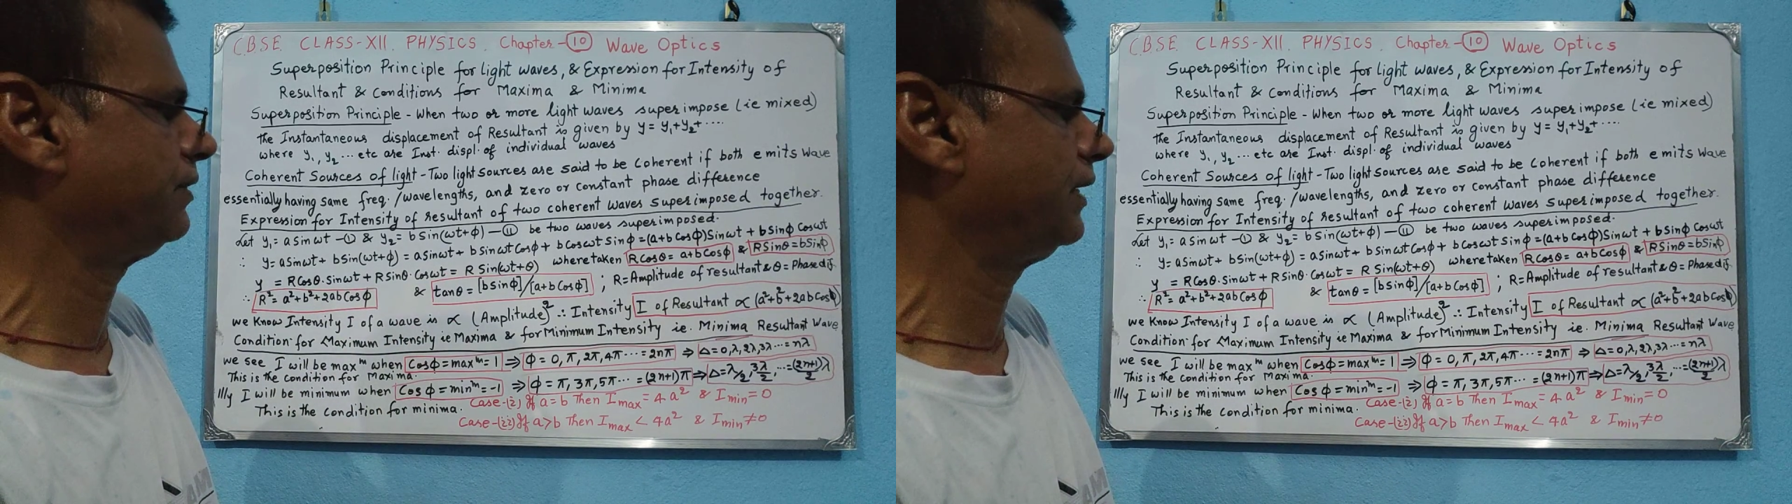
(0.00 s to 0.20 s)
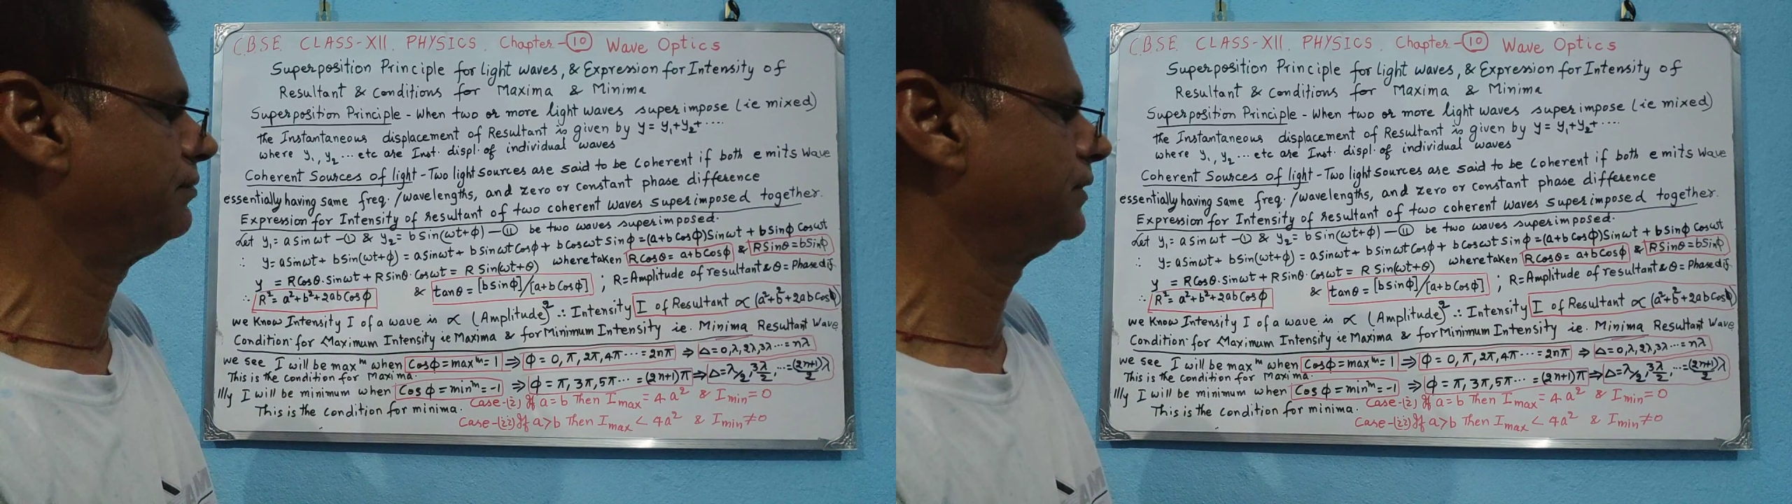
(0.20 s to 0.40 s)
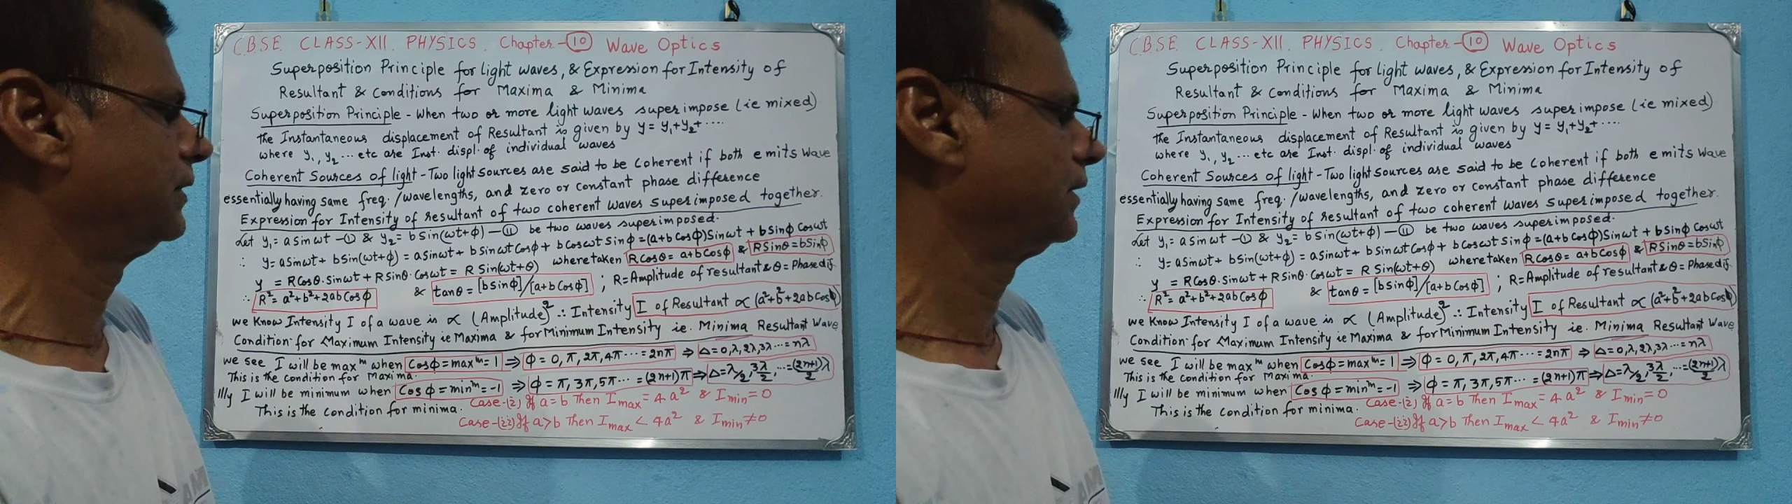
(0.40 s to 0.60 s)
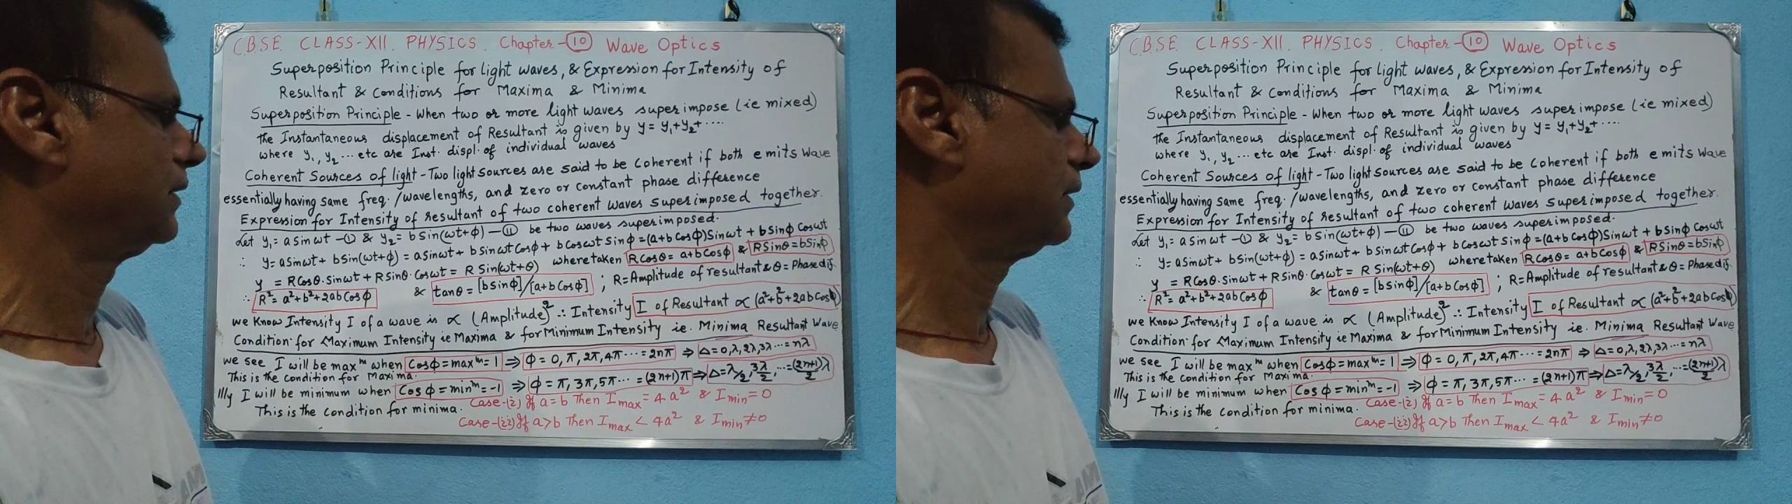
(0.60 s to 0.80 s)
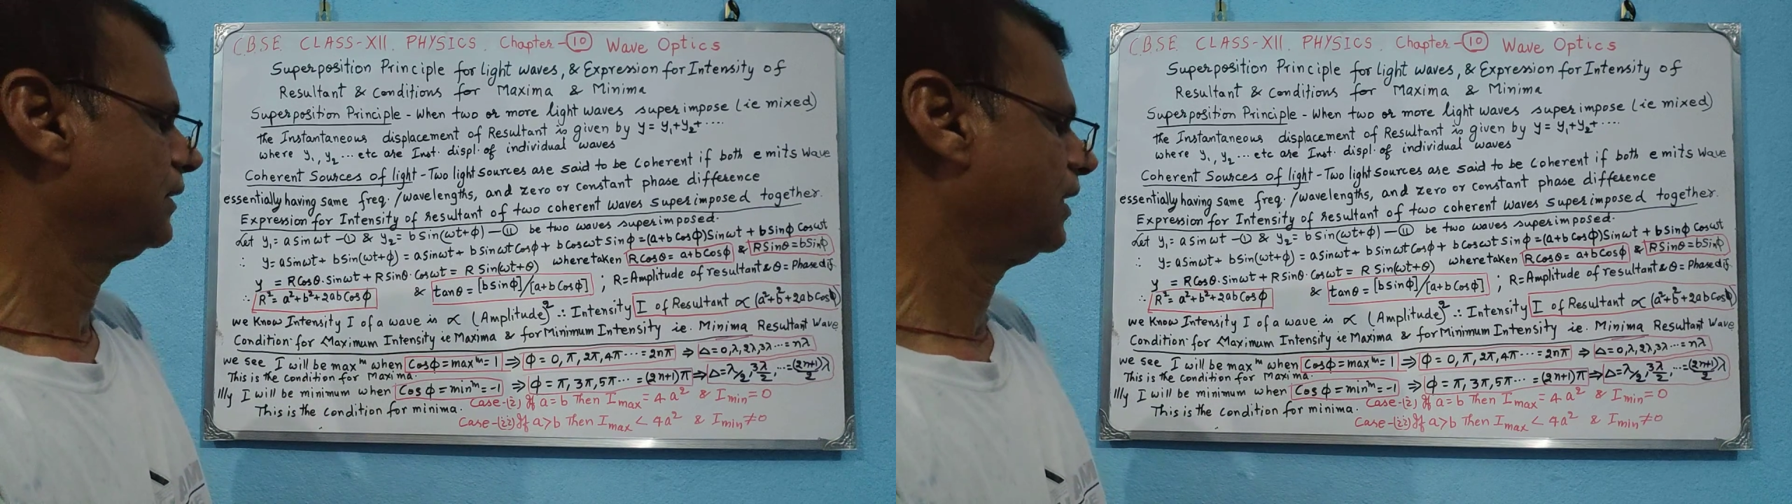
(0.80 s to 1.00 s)
wave.
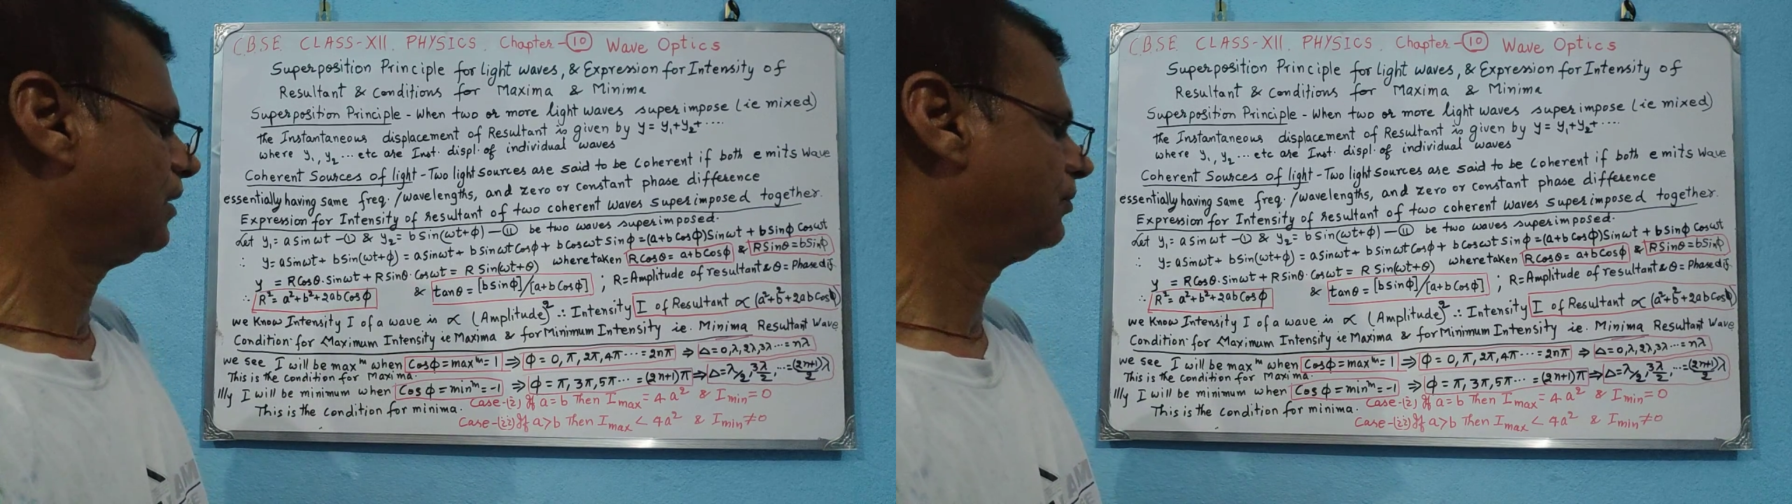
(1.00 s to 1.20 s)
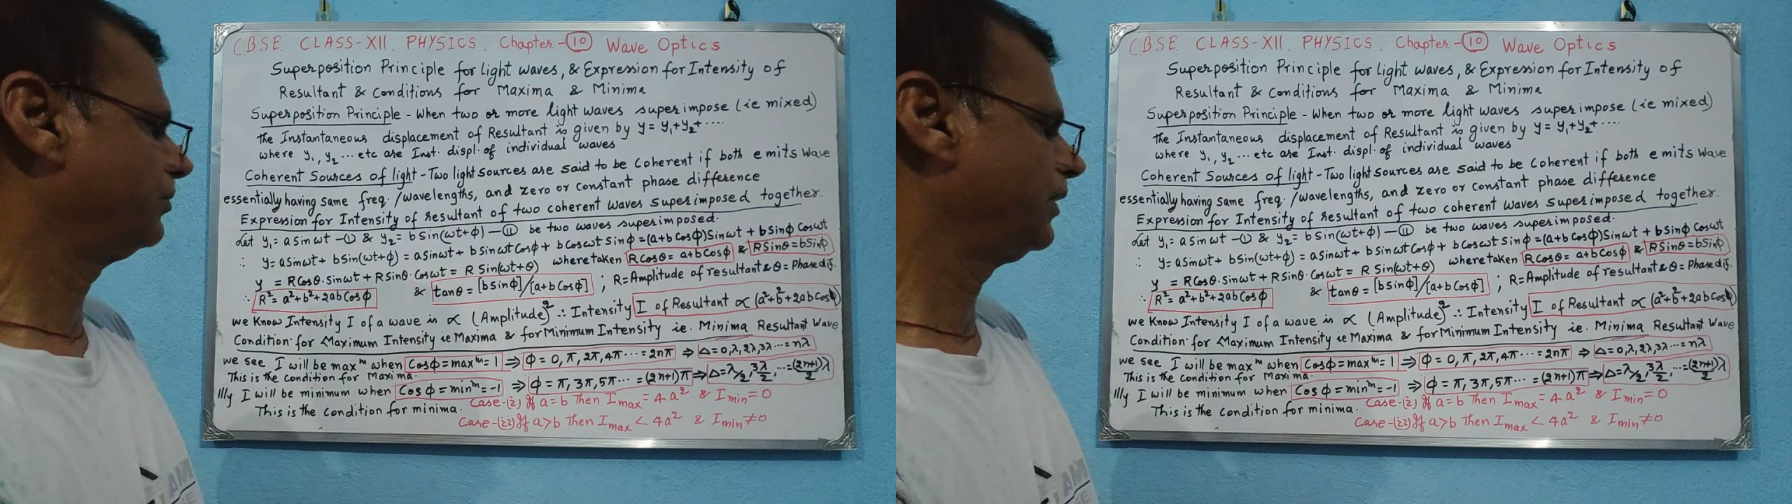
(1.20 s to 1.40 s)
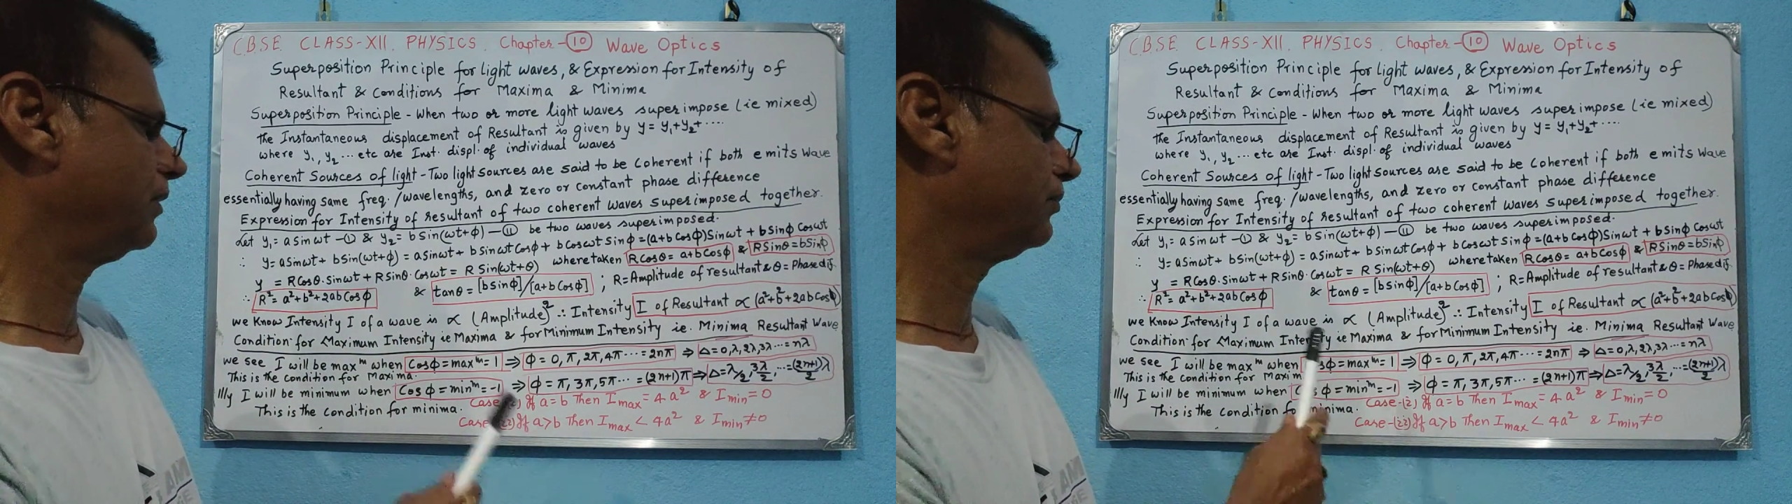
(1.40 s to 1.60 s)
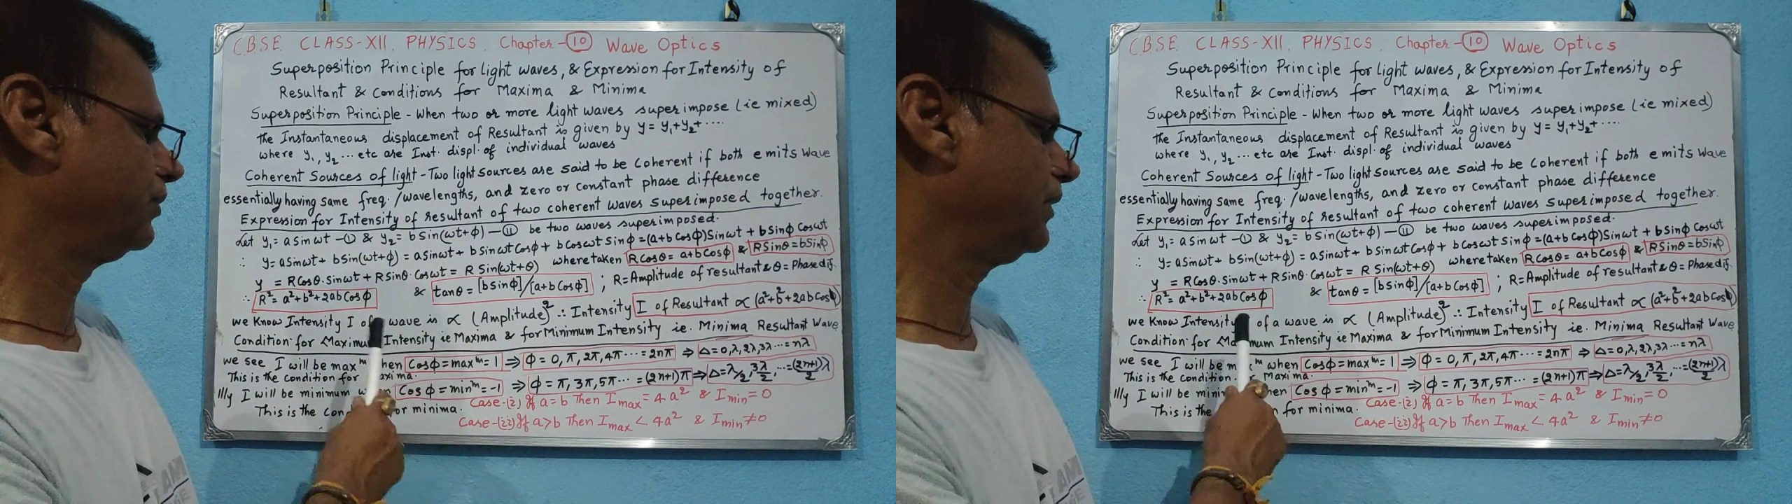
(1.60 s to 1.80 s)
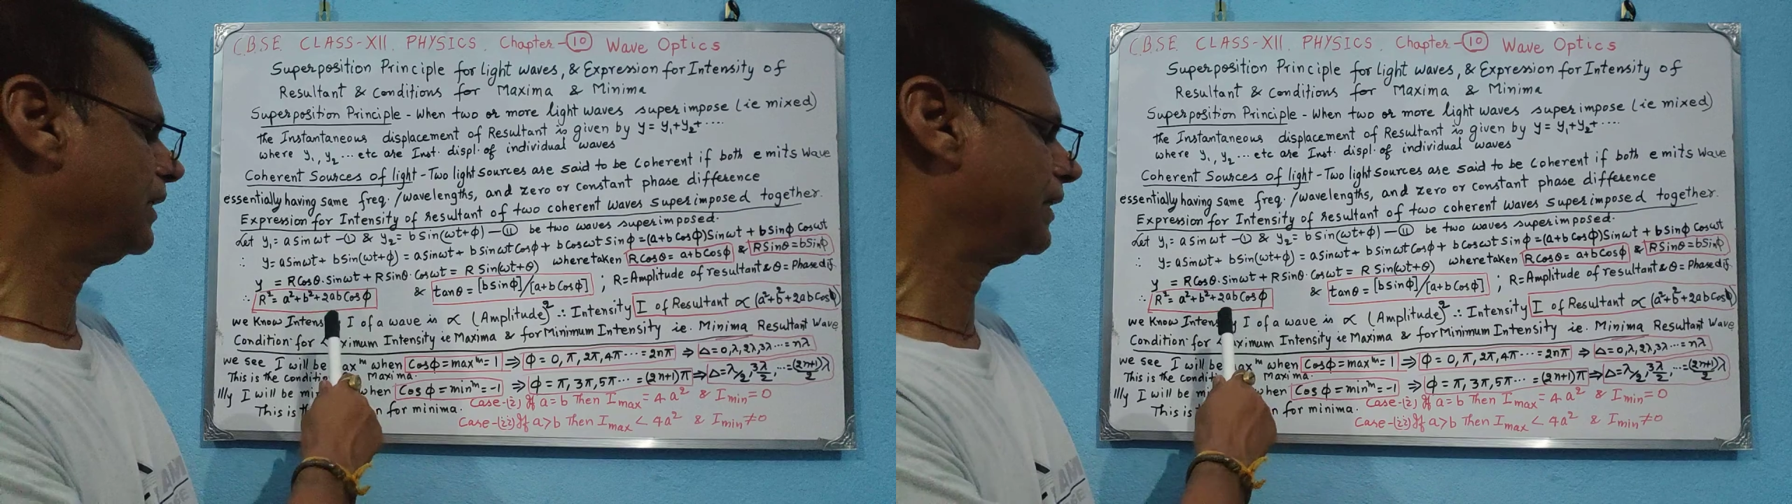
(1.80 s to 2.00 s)
Now
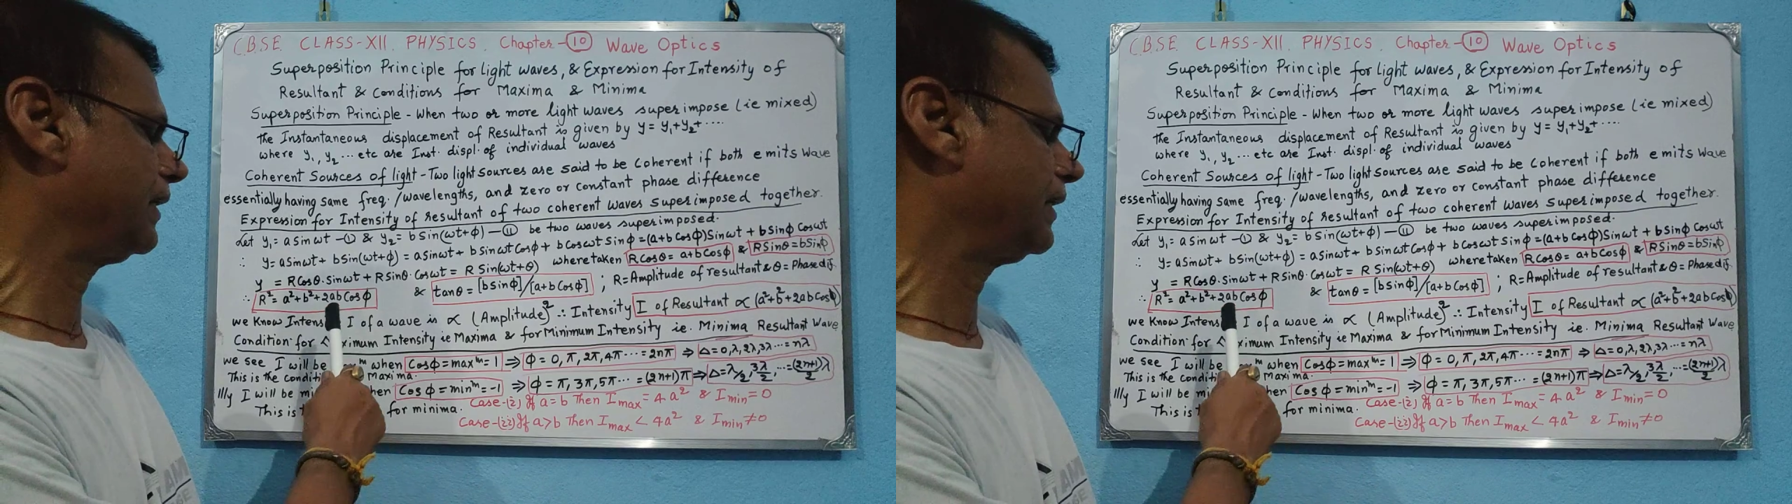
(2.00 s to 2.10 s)
we are